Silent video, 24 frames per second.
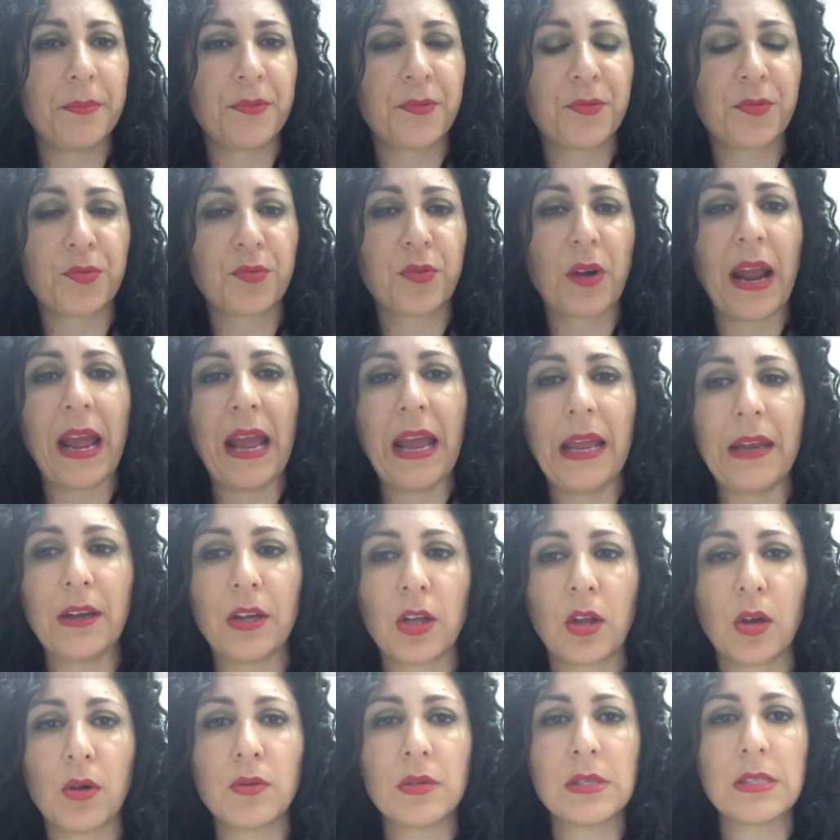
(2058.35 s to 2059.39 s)

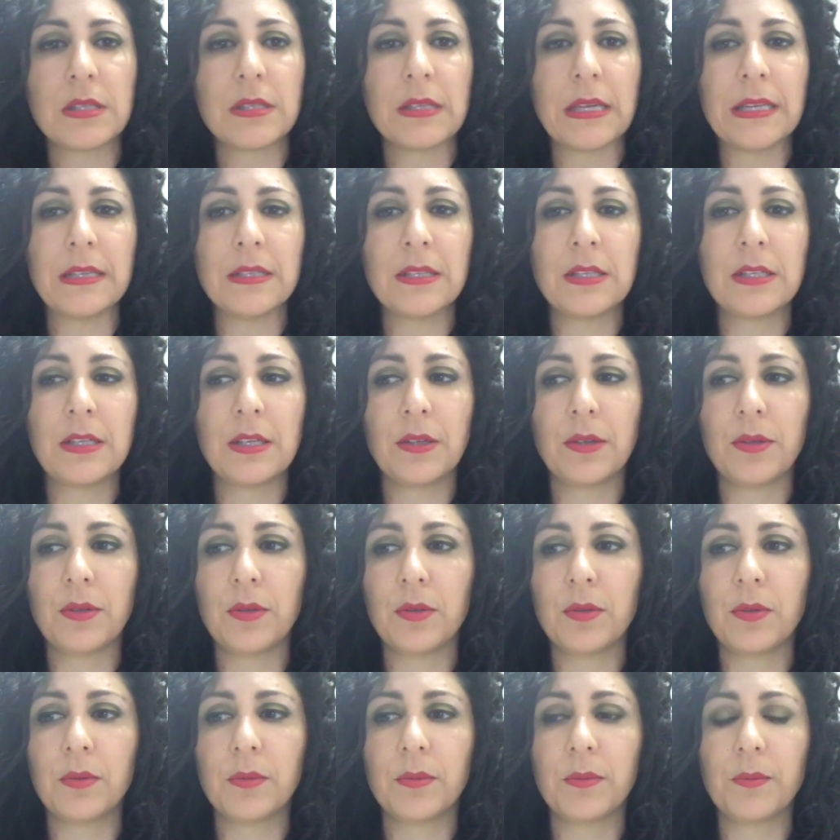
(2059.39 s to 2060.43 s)
friend goes
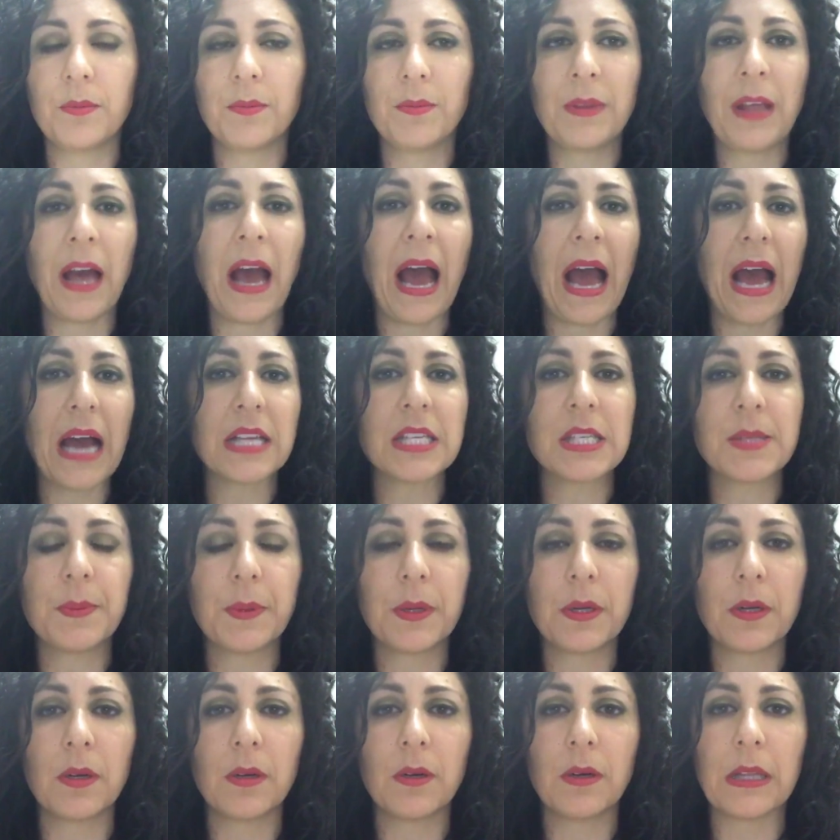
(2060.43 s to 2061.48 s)
into the
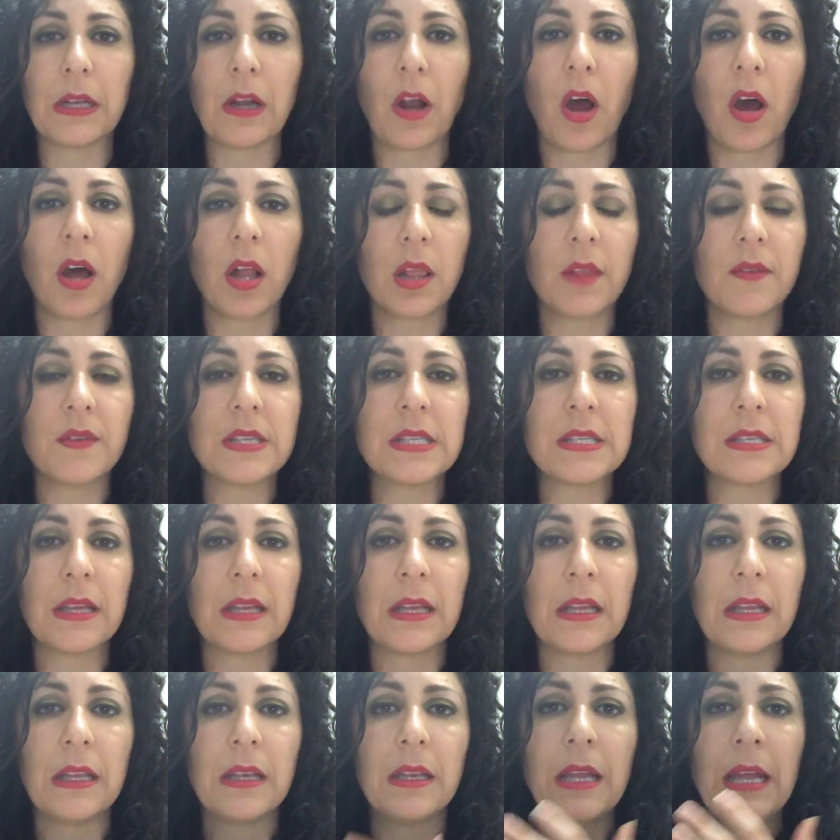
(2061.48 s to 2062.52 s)
hospital and all of a
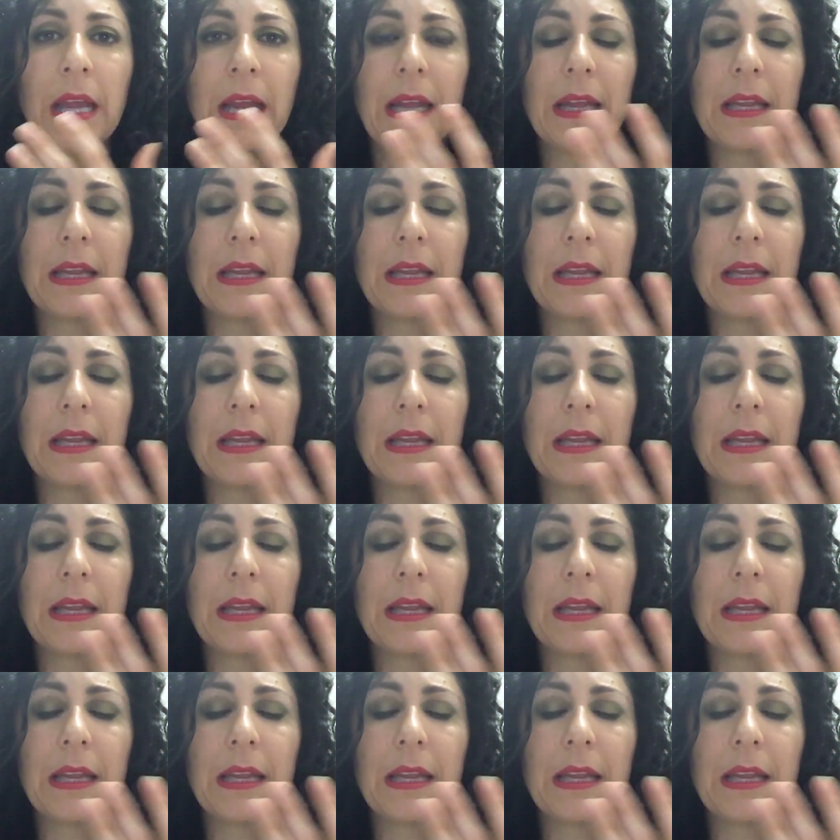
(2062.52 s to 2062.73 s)
sudden